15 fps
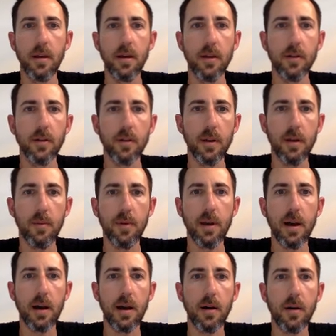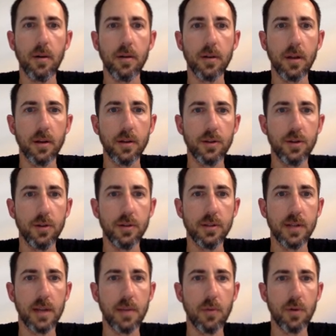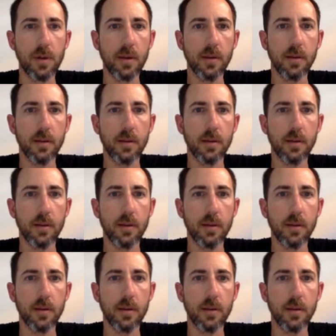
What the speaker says: So here we are on Tuesday morning,